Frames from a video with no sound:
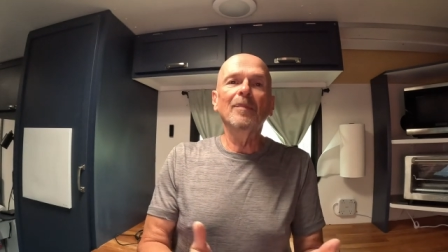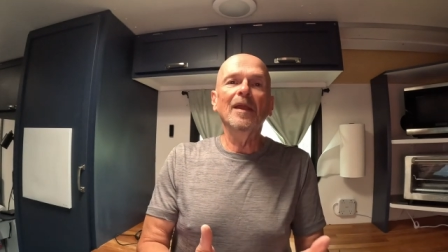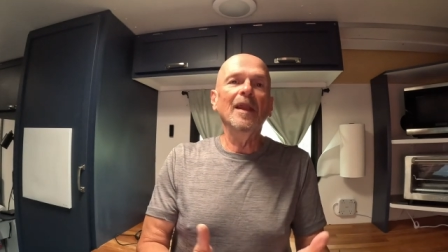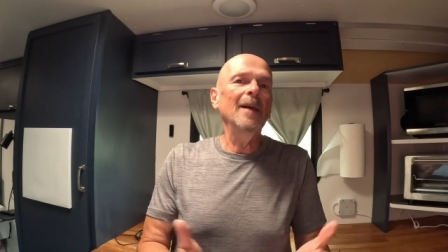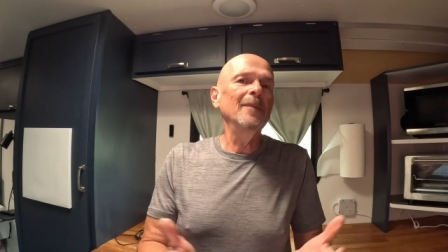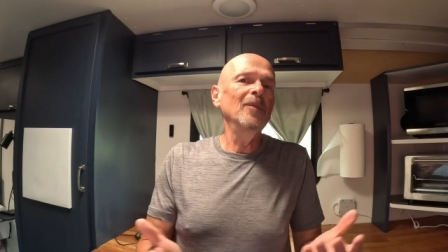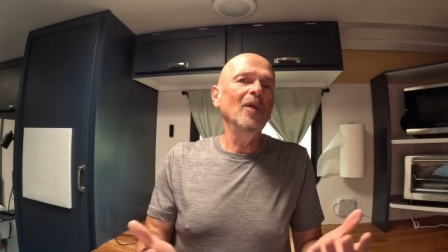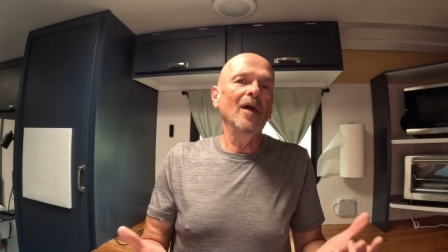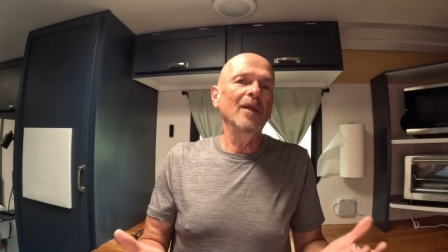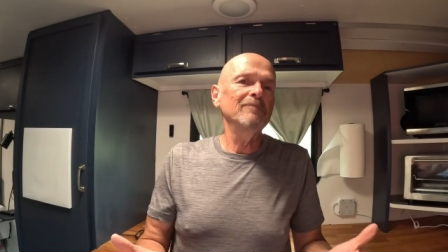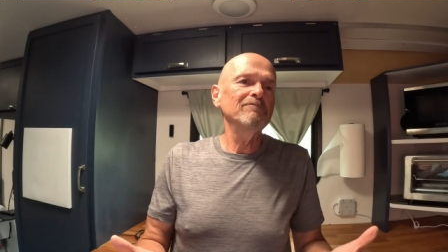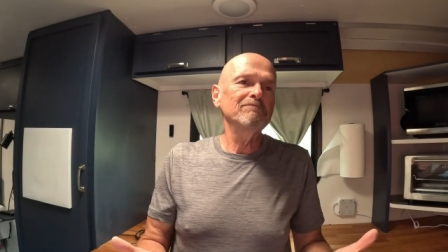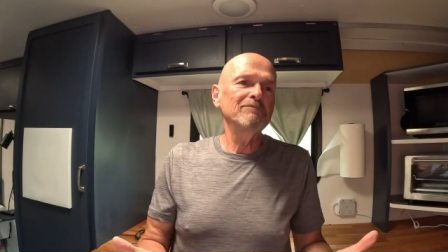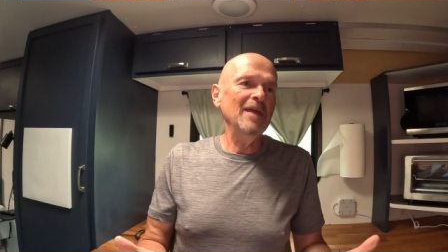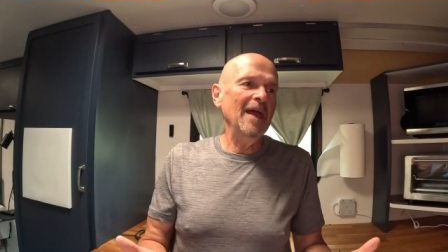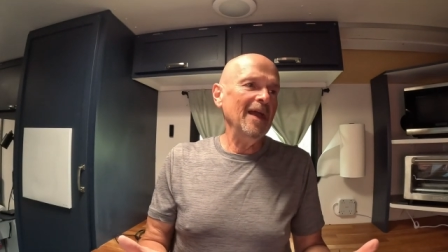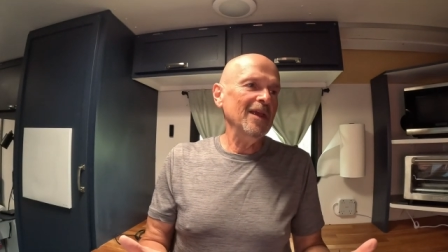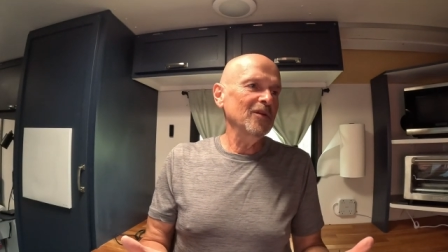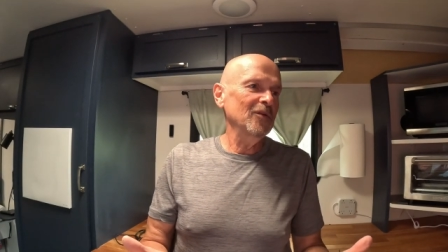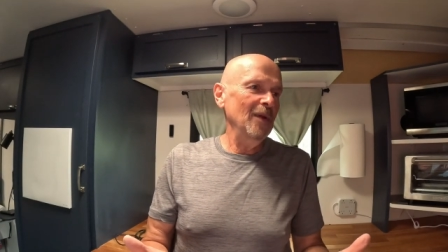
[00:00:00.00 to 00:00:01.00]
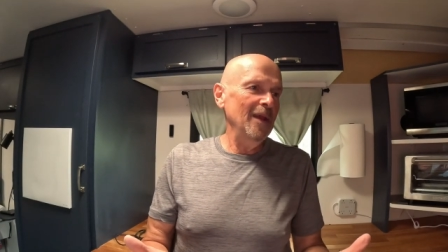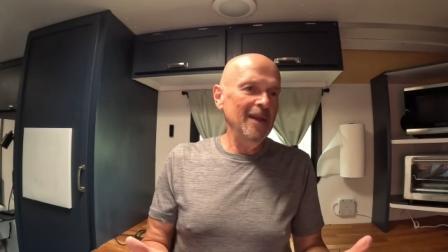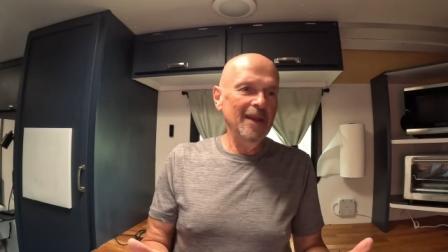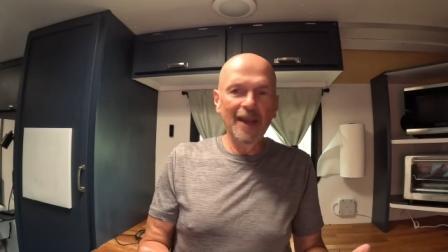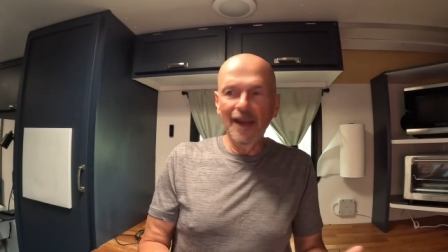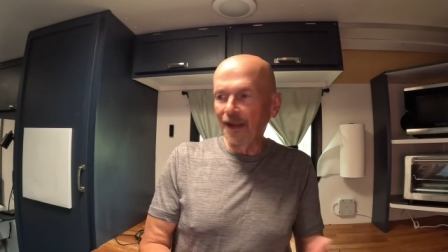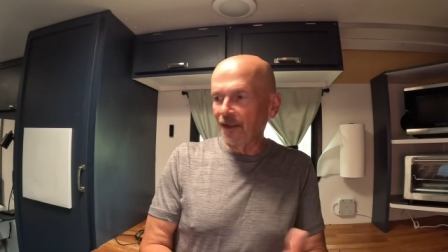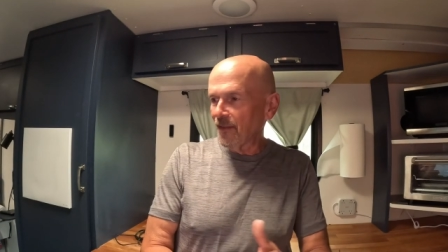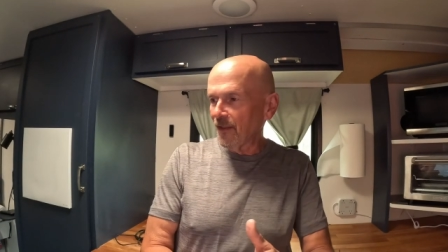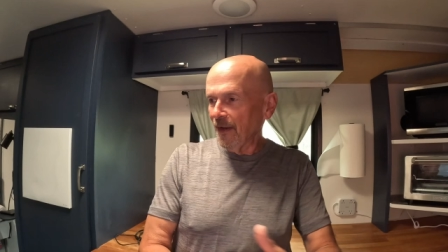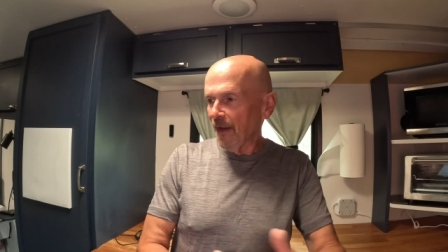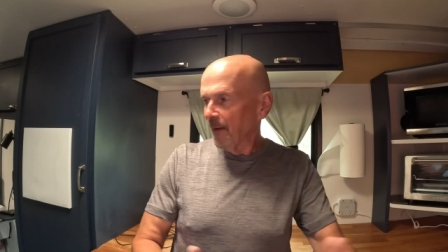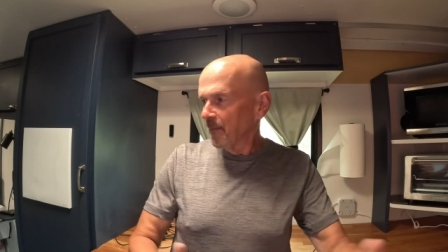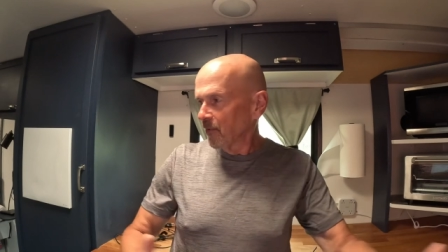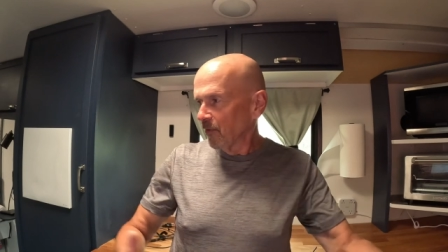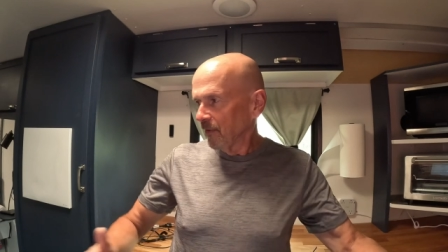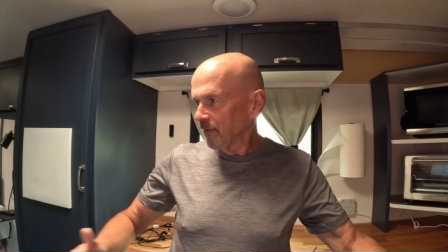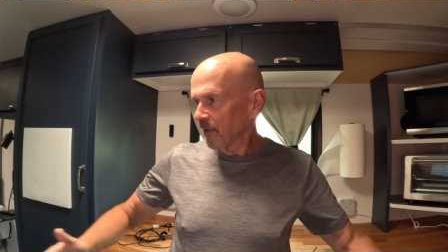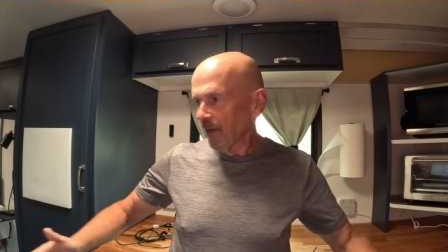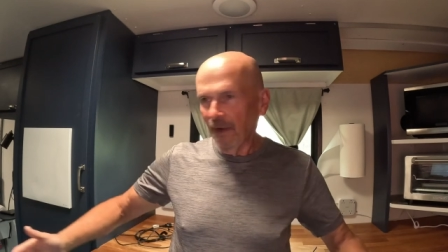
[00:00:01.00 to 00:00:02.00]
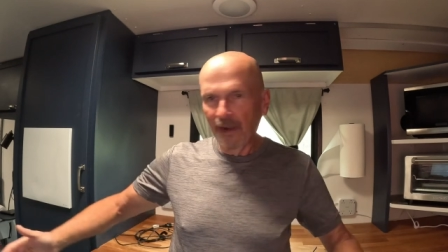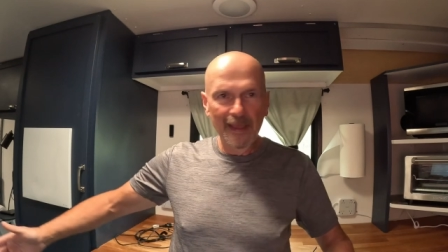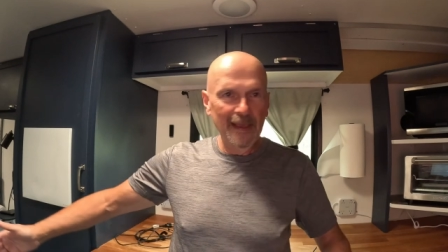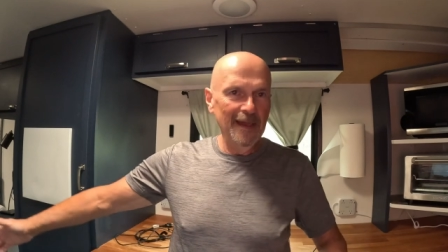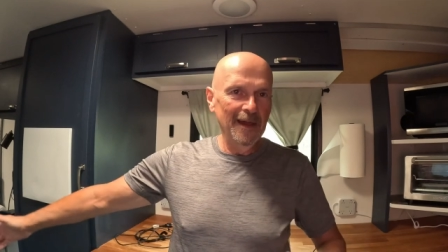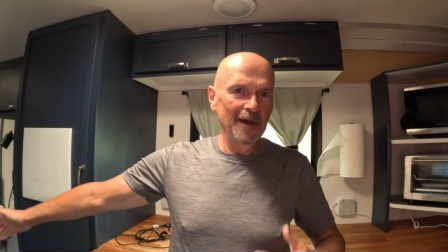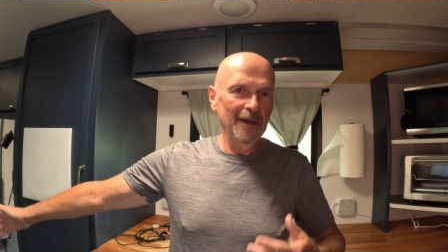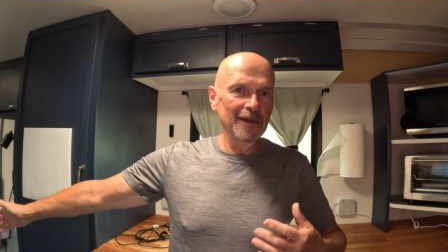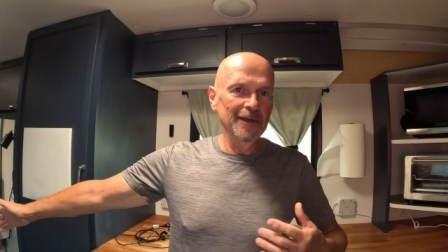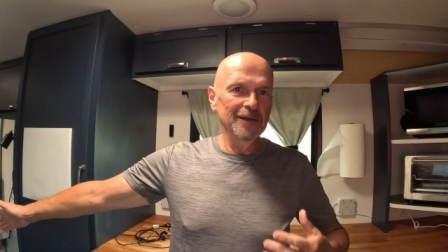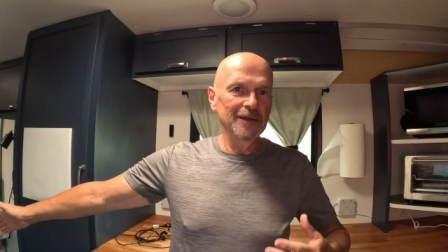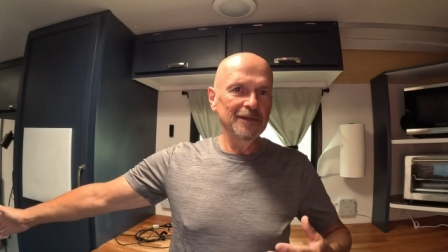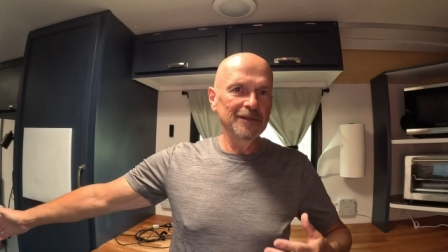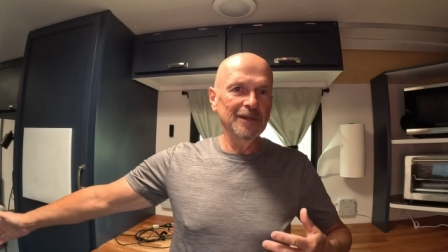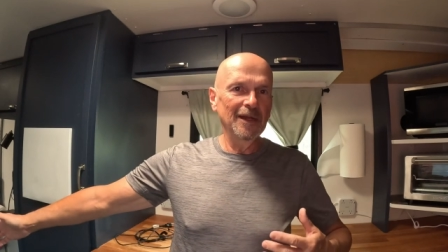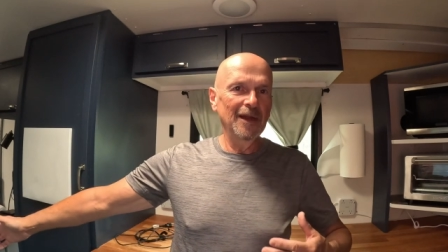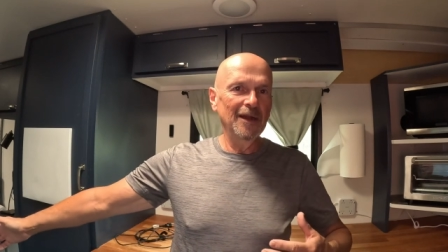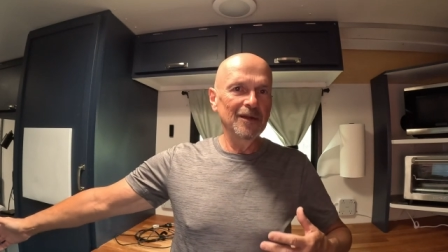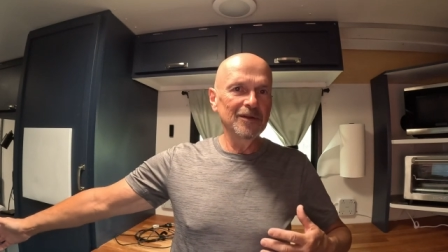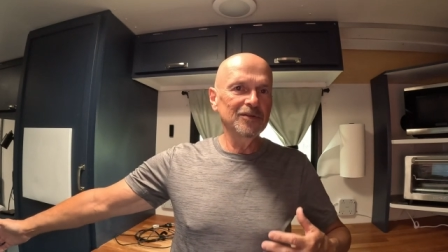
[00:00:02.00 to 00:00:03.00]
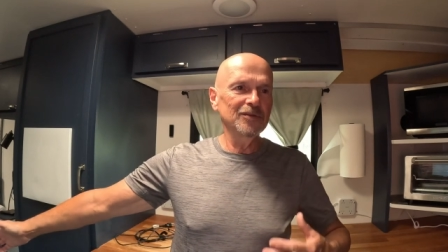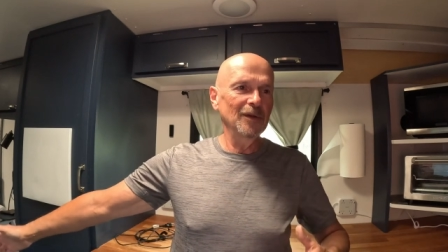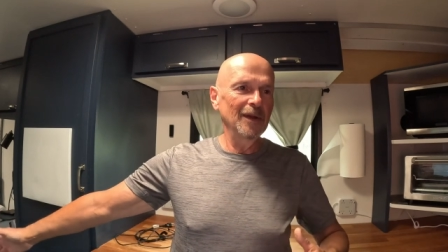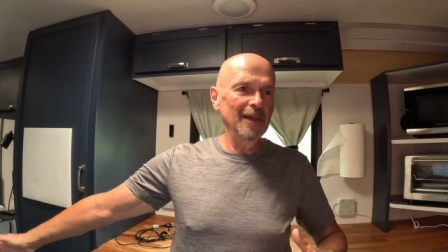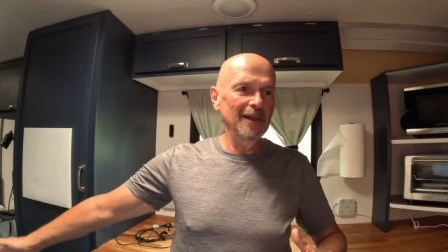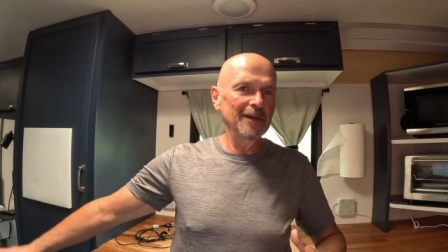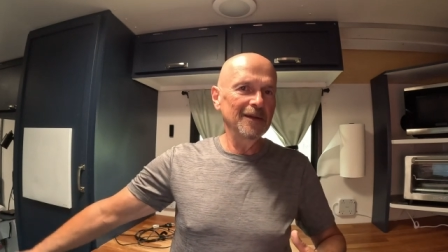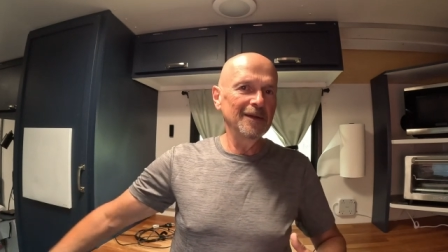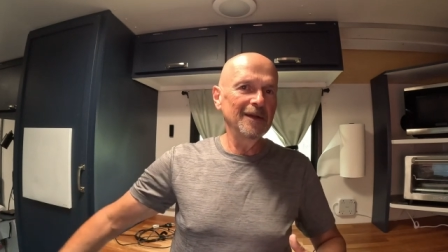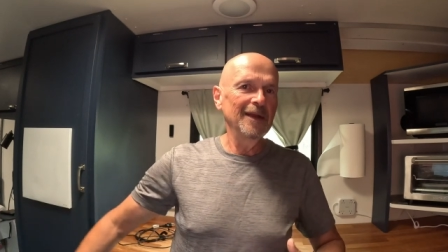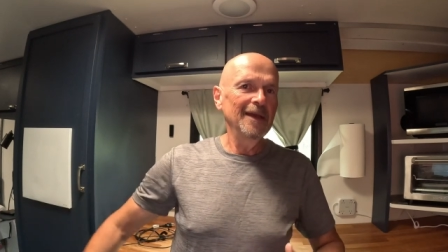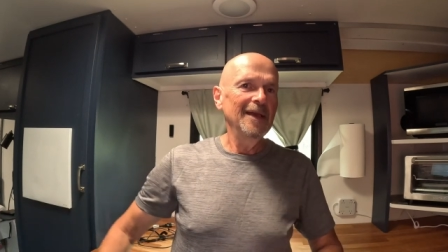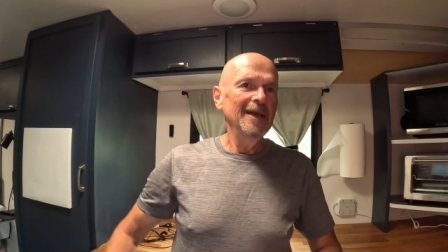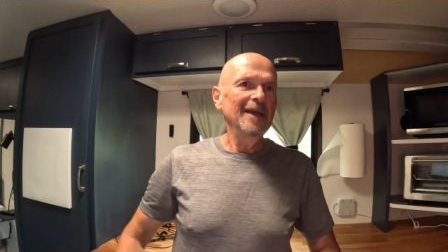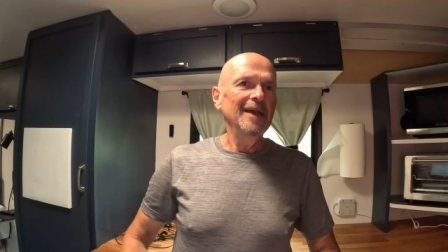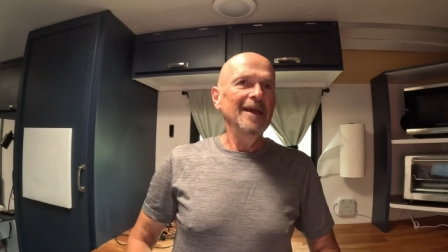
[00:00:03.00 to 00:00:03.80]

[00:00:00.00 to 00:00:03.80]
but I'm not that great at it that I'm going to lay out an entire trailer.